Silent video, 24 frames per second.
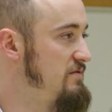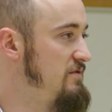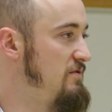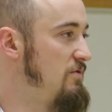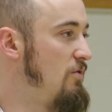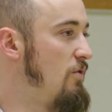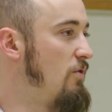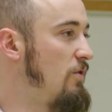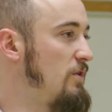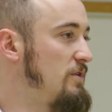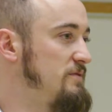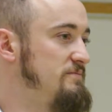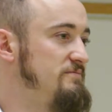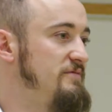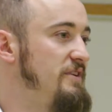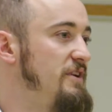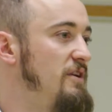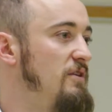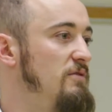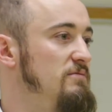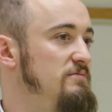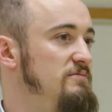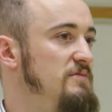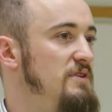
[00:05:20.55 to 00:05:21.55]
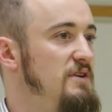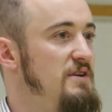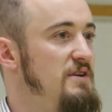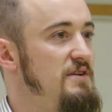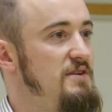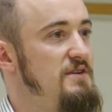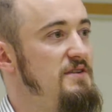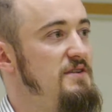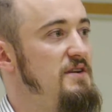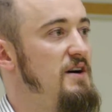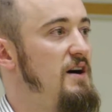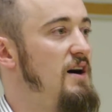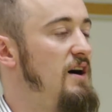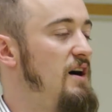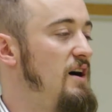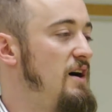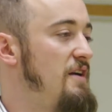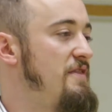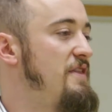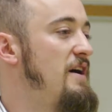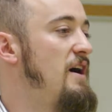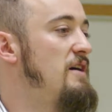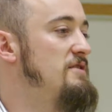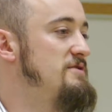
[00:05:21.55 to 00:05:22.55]
or
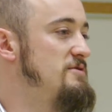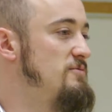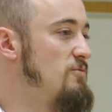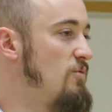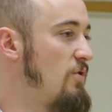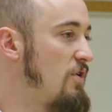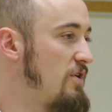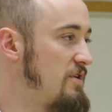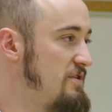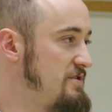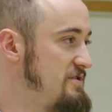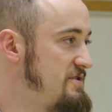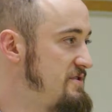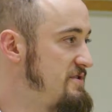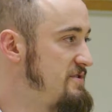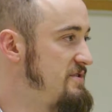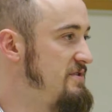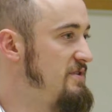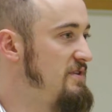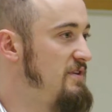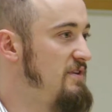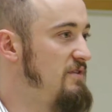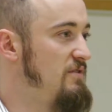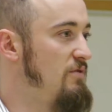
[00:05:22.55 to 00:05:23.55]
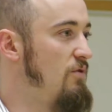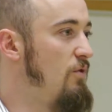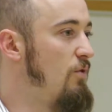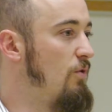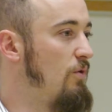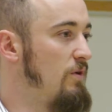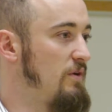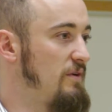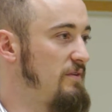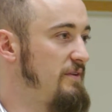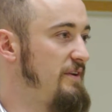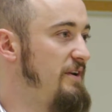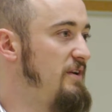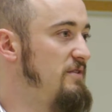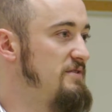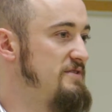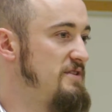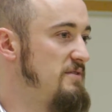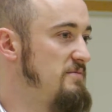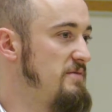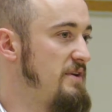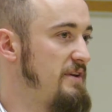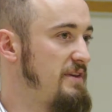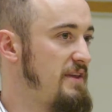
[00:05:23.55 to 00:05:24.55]
1,000 words, or something
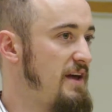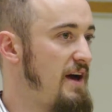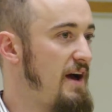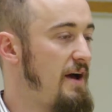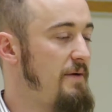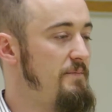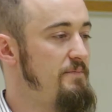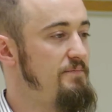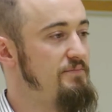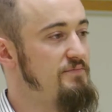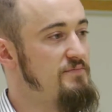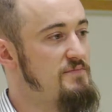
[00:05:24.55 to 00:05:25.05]
like that.